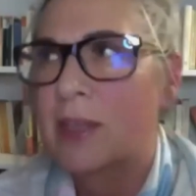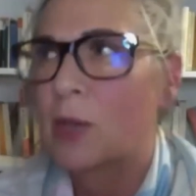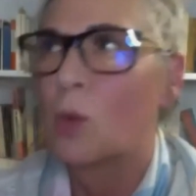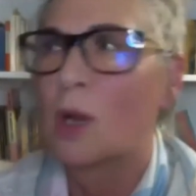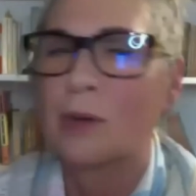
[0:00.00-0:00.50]

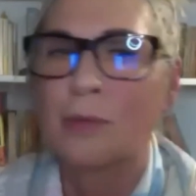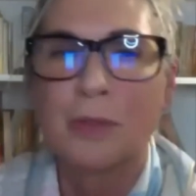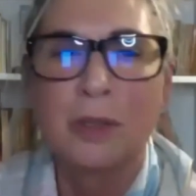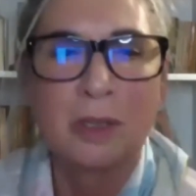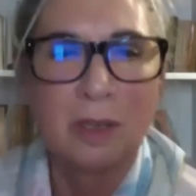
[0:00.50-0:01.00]
one of
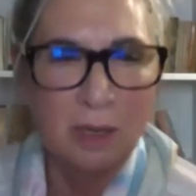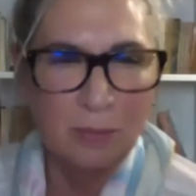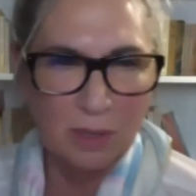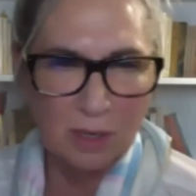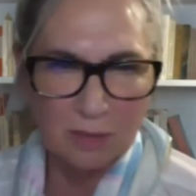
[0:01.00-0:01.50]
the,
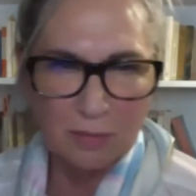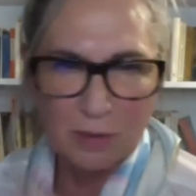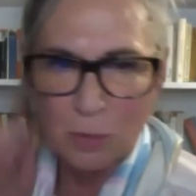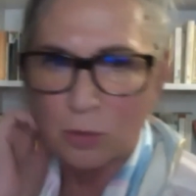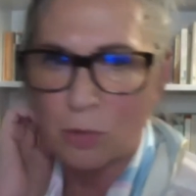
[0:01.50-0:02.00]
if I'm
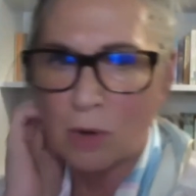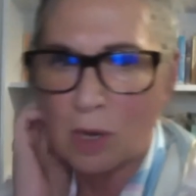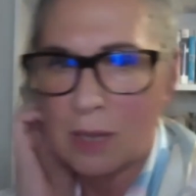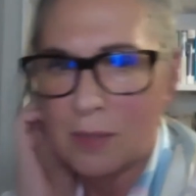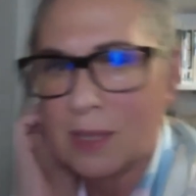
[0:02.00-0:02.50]
not wrong,
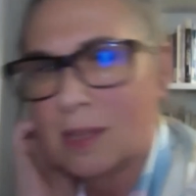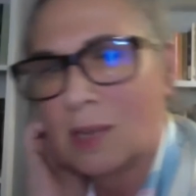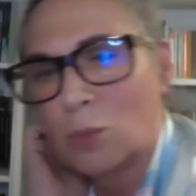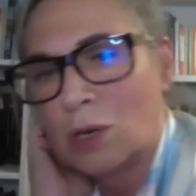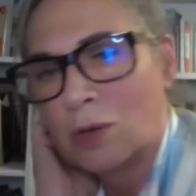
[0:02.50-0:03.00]
I think
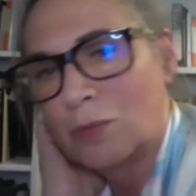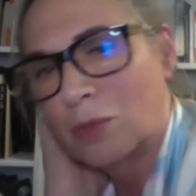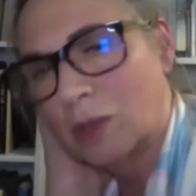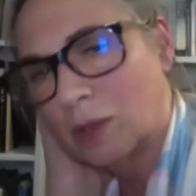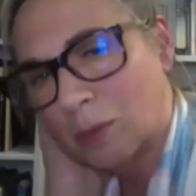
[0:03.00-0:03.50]
that one of
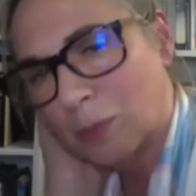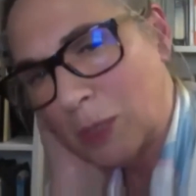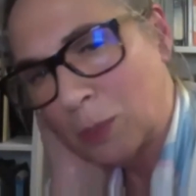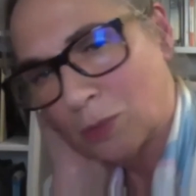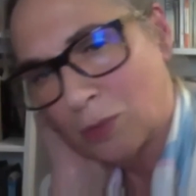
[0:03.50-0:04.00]
the
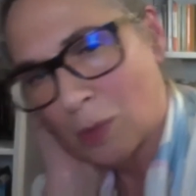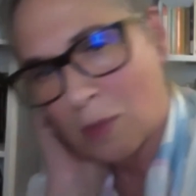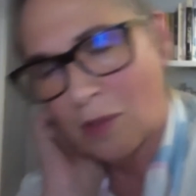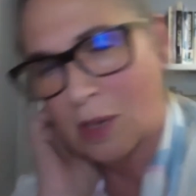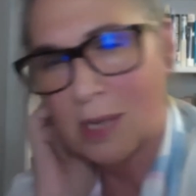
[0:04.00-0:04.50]
people from the
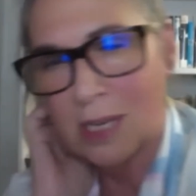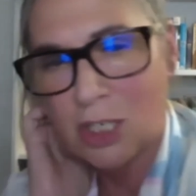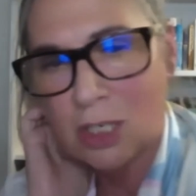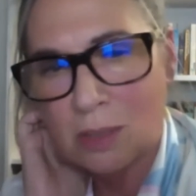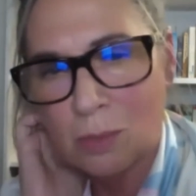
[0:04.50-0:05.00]

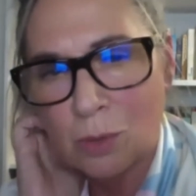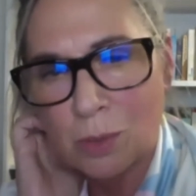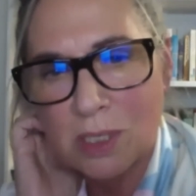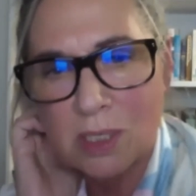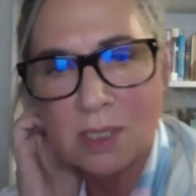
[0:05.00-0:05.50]
foundation will
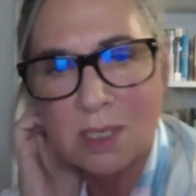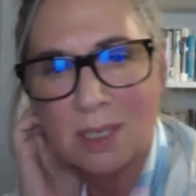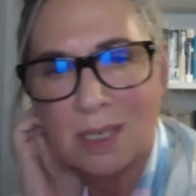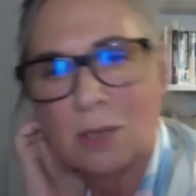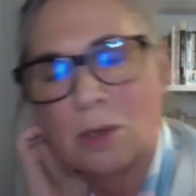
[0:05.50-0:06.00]
be
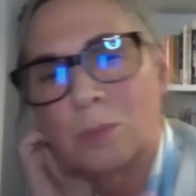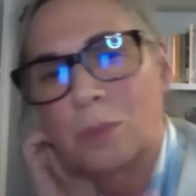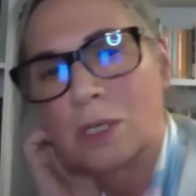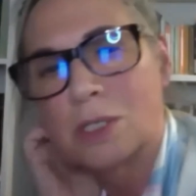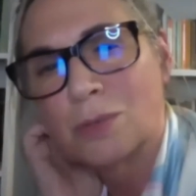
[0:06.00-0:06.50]
sitting in on
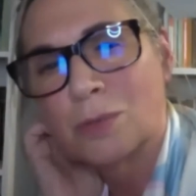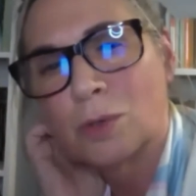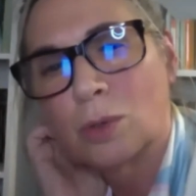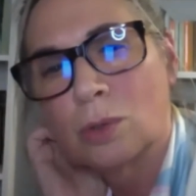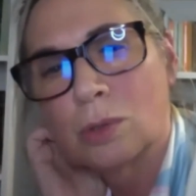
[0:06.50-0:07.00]
parts of the
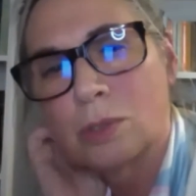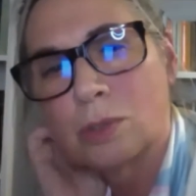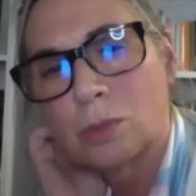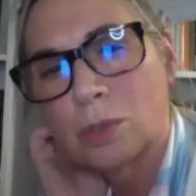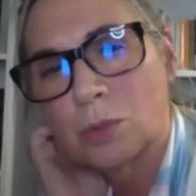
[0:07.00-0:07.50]
course,
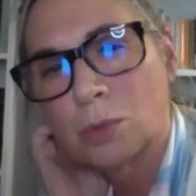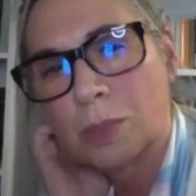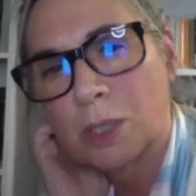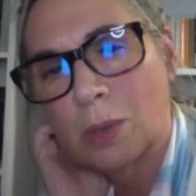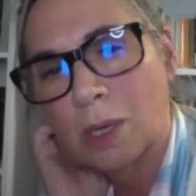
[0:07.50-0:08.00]
which will
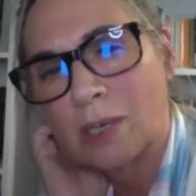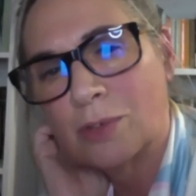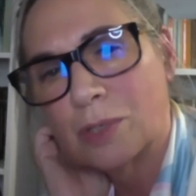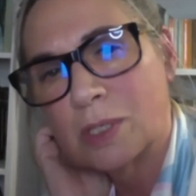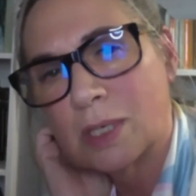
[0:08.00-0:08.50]
be quite
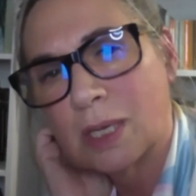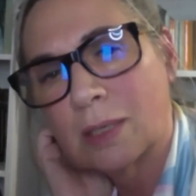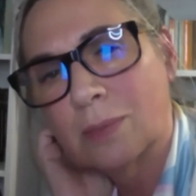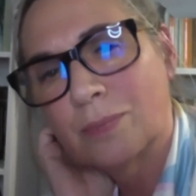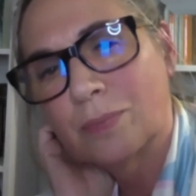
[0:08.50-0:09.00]

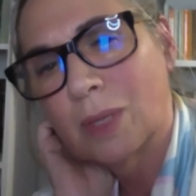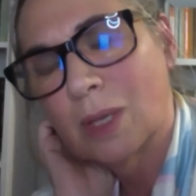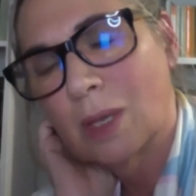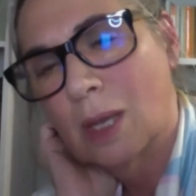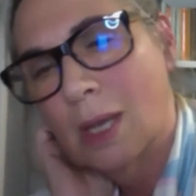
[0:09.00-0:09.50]
interesting.
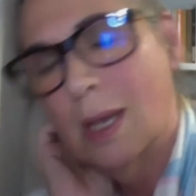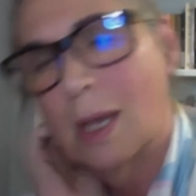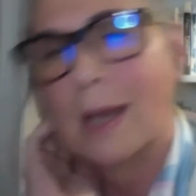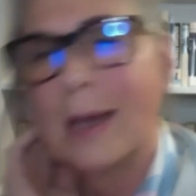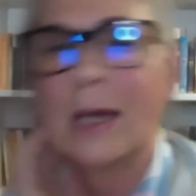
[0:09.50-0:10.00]

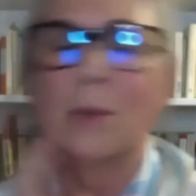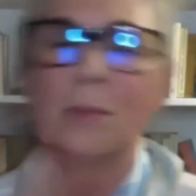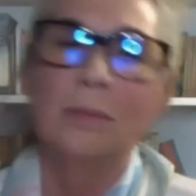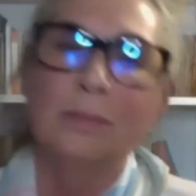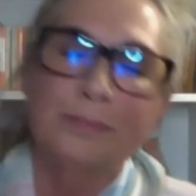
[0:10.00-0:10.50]
Yeah.
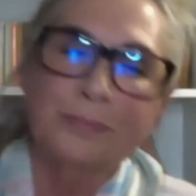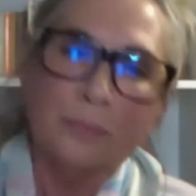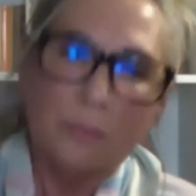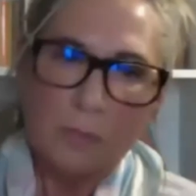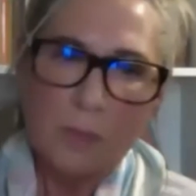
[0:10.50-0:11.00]

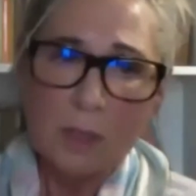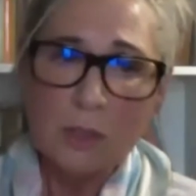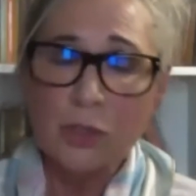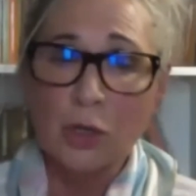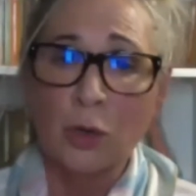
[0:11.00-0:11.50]

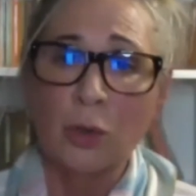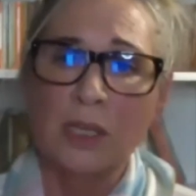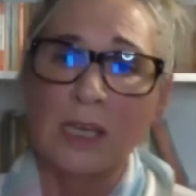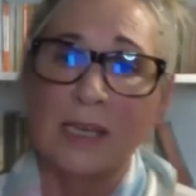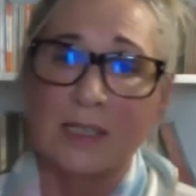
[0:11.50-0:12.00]
So
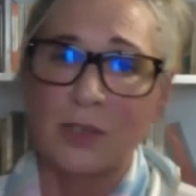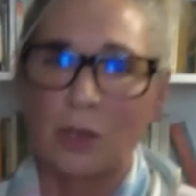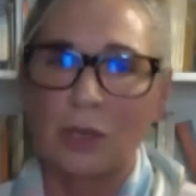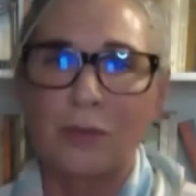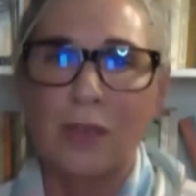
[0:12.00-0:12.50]
yes, so
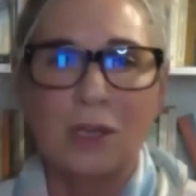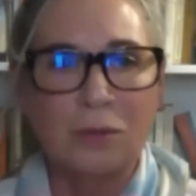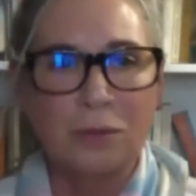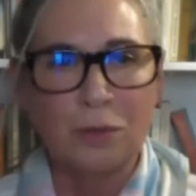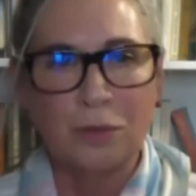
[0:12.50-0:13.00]
if any
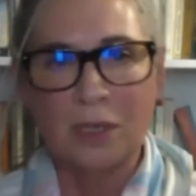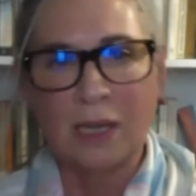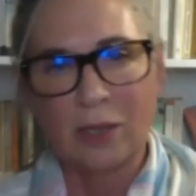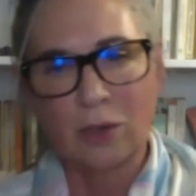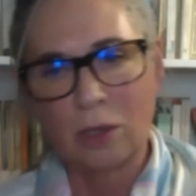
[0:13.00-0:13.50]
of you feel
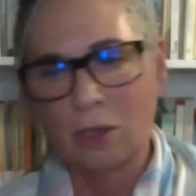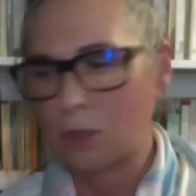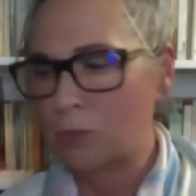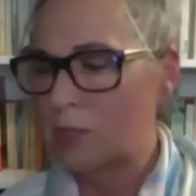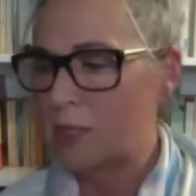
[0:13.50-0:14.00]
like going
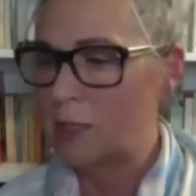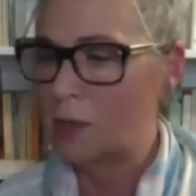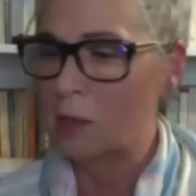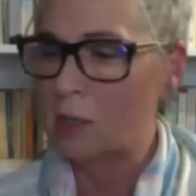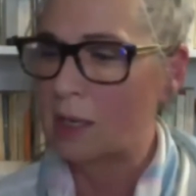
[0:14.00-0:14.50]
on really
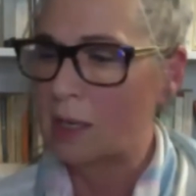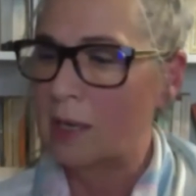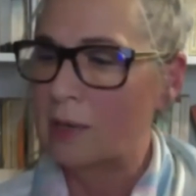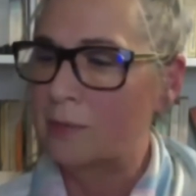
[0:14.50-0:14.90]
on a kind of